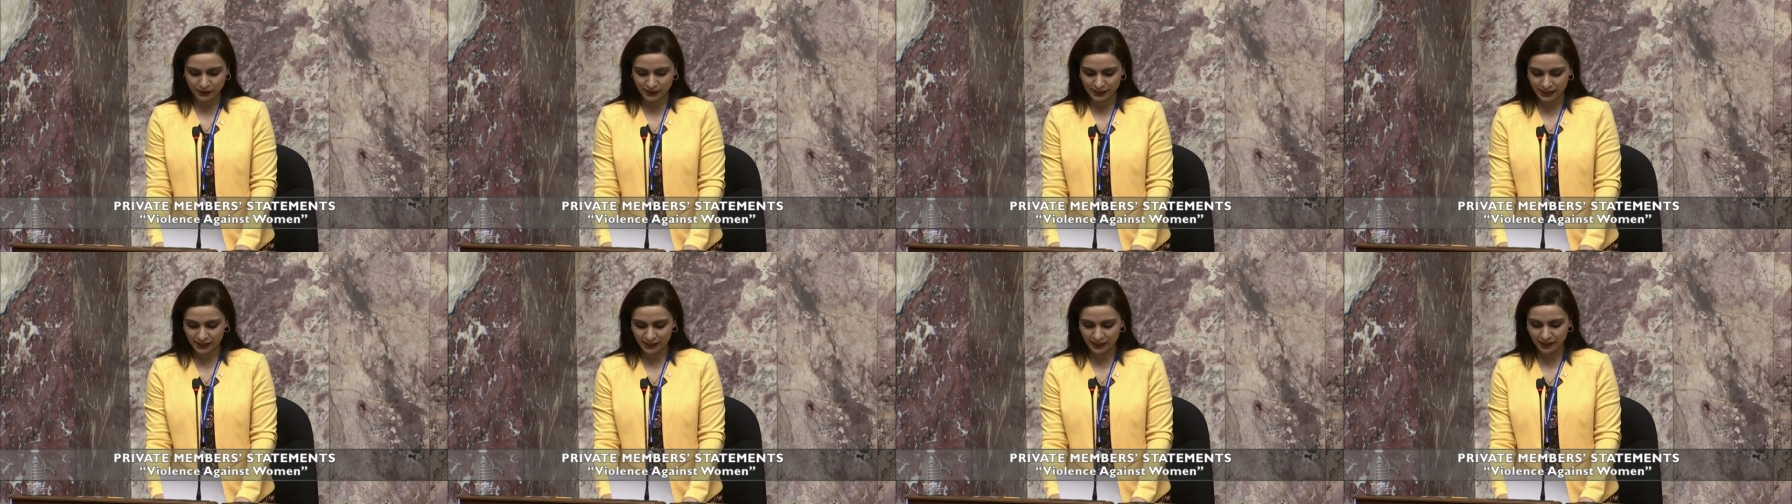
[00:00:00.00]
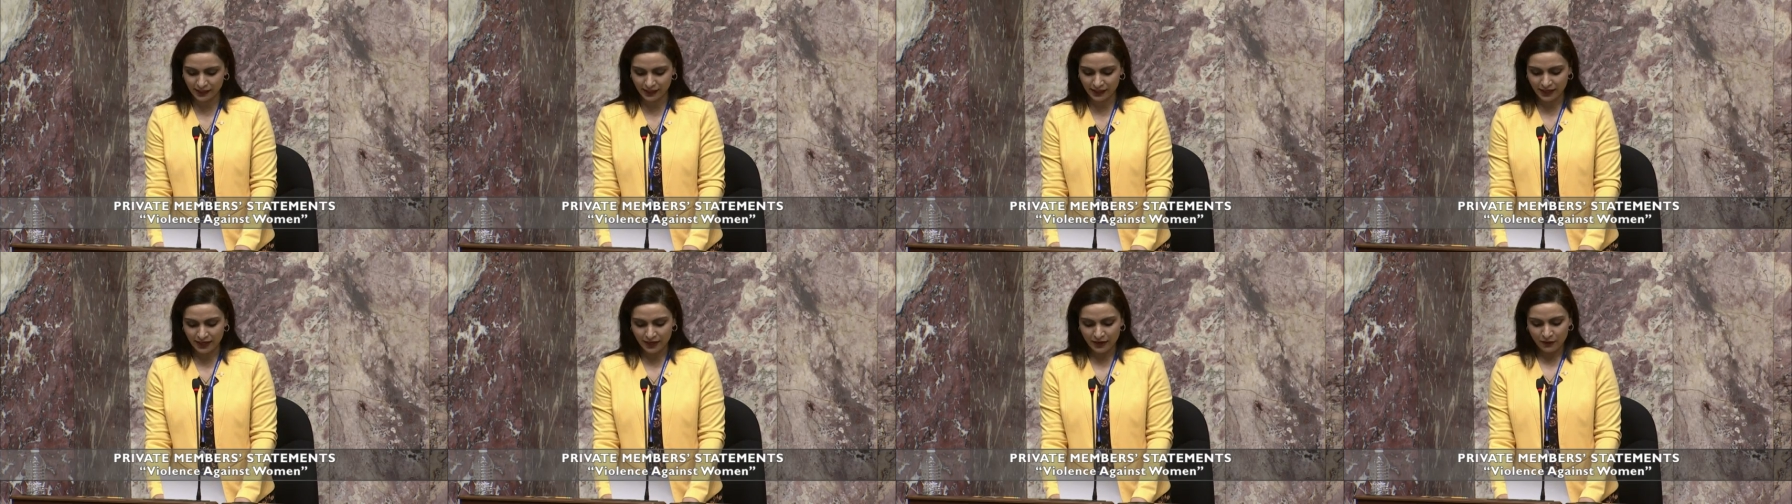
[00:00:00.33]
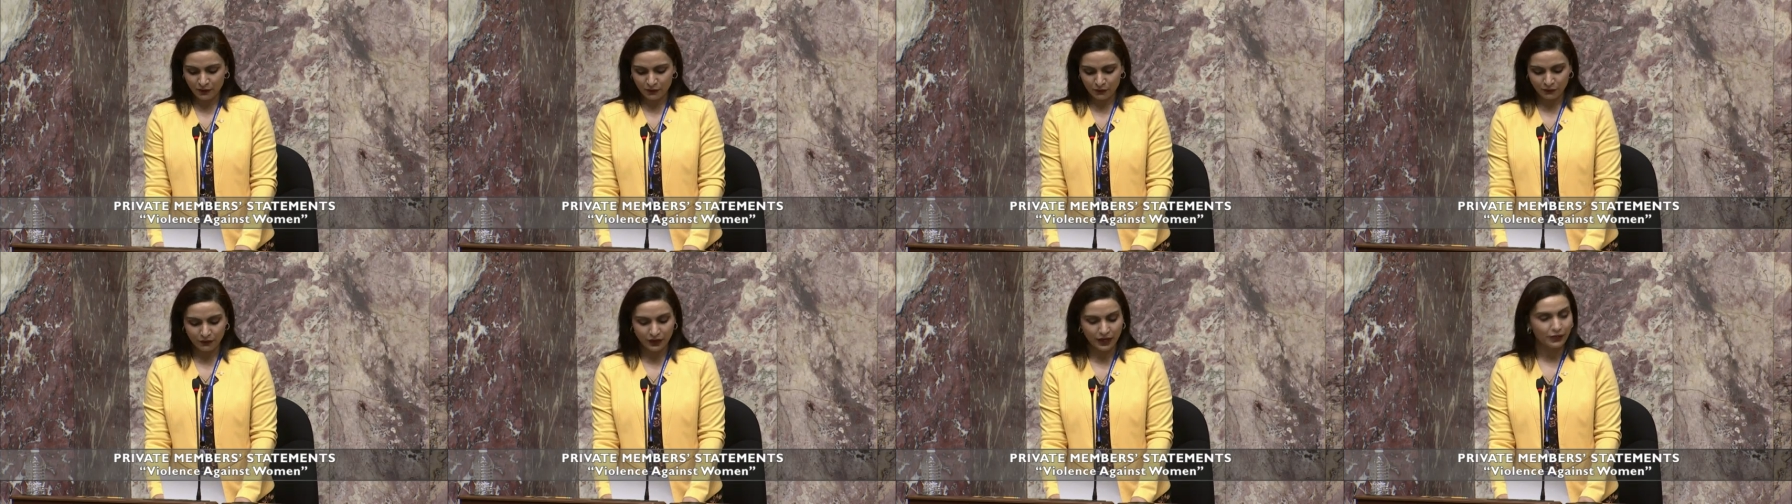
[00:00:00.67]
see
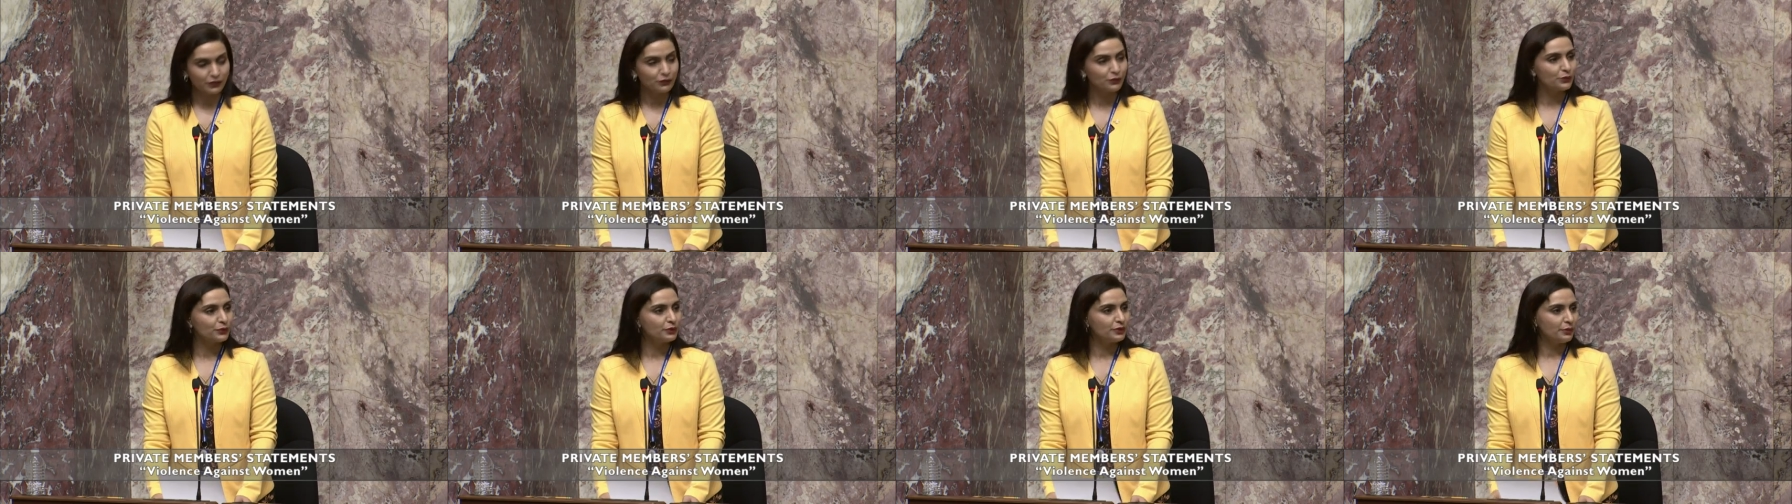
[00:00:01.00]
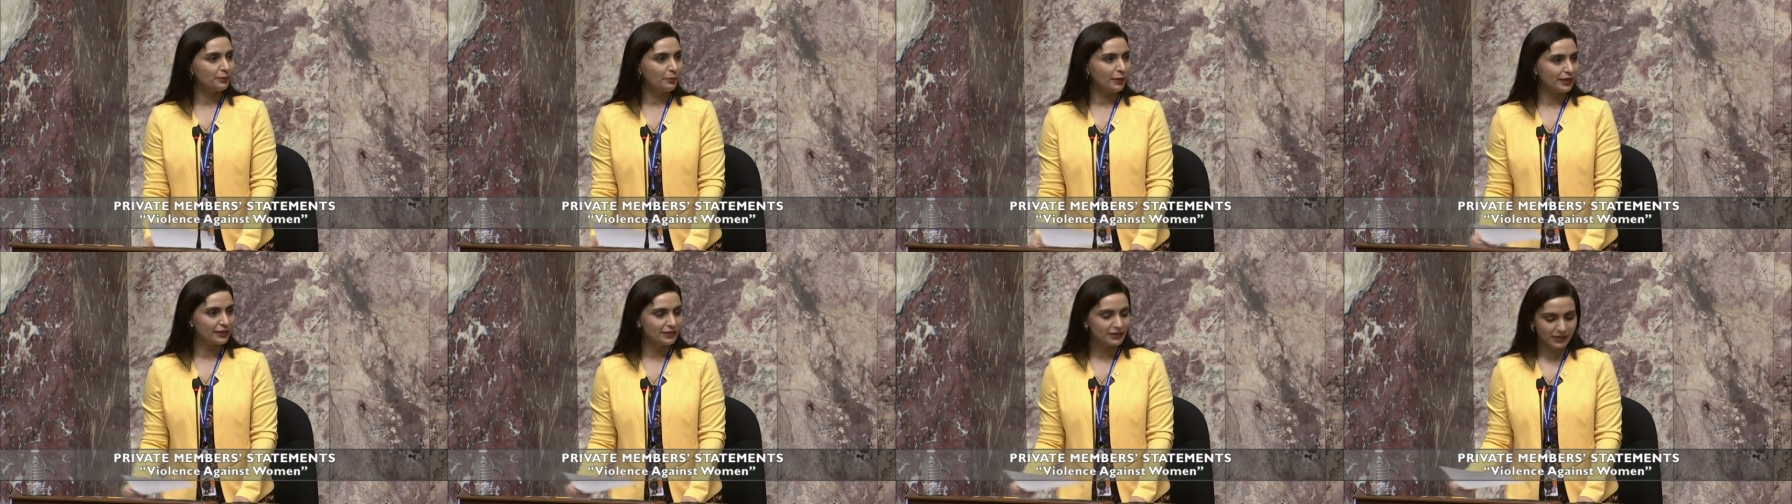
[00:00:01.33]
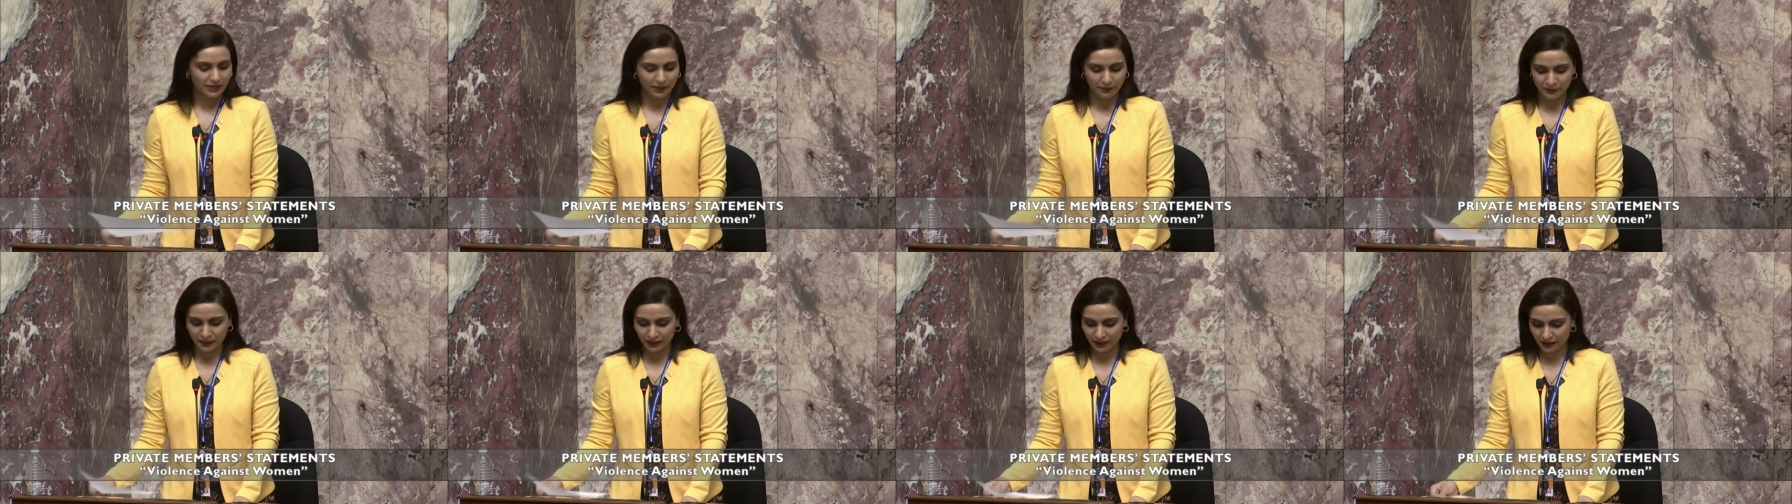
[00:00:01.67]
way through the
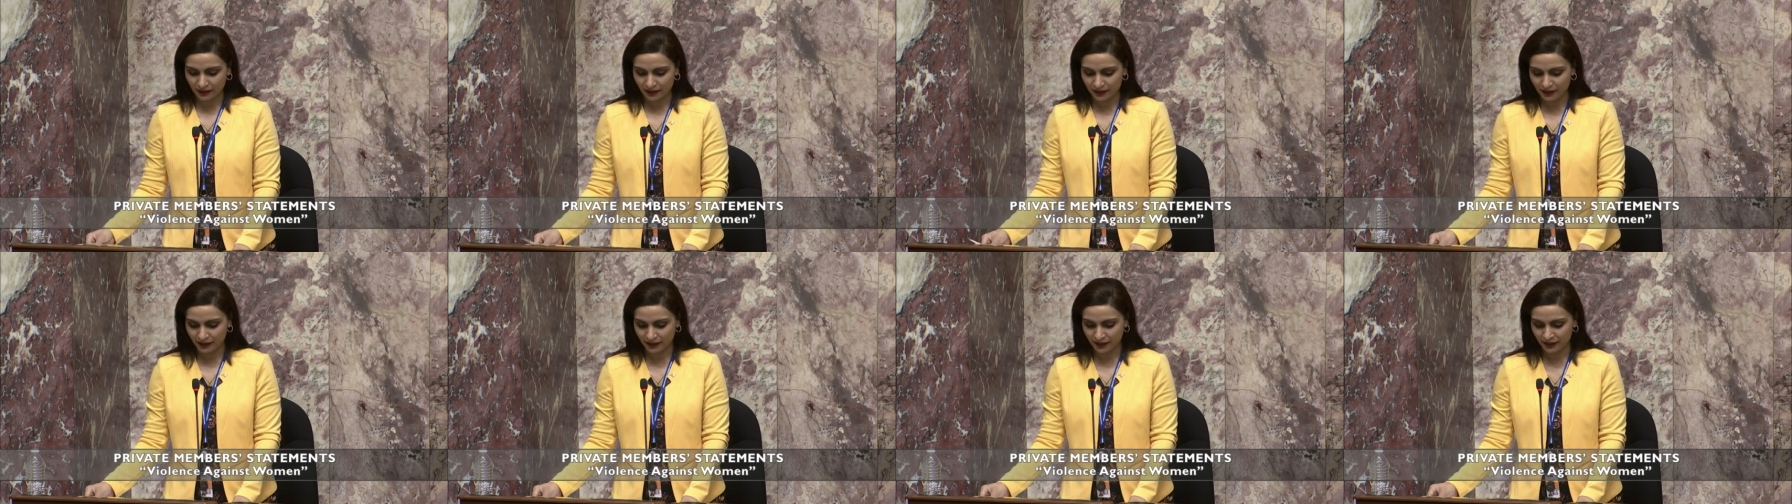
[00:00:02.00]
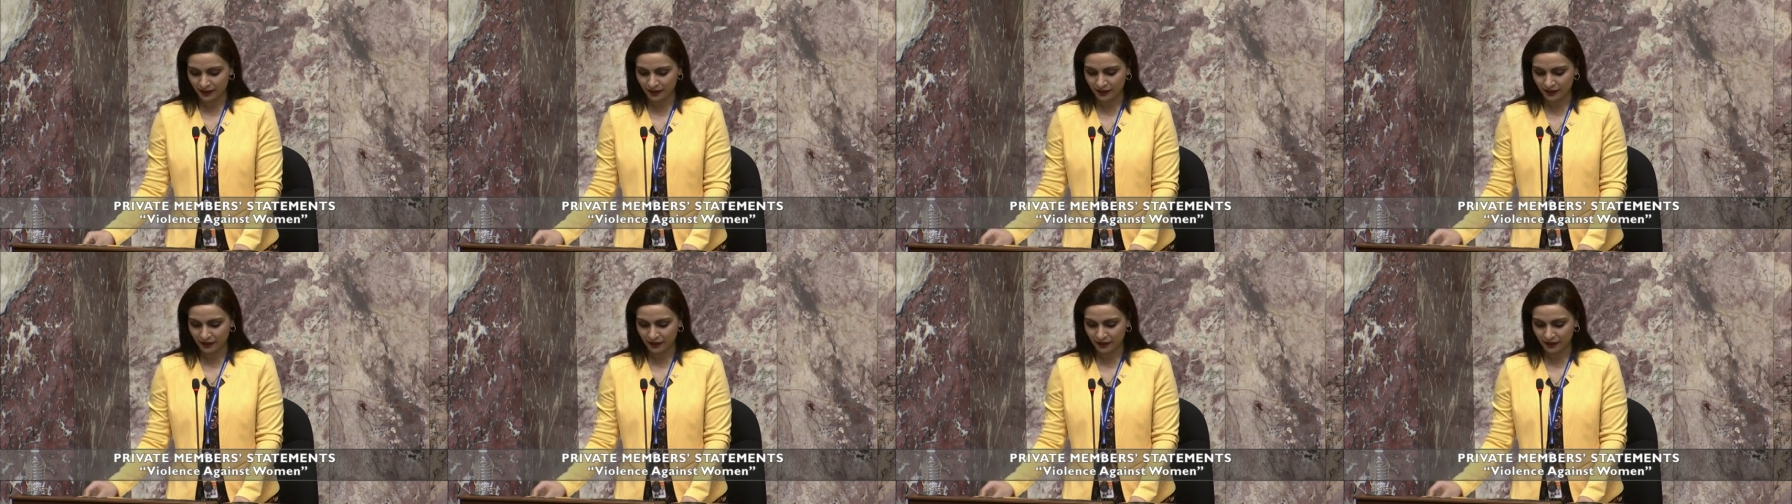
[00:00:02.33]
pandemic.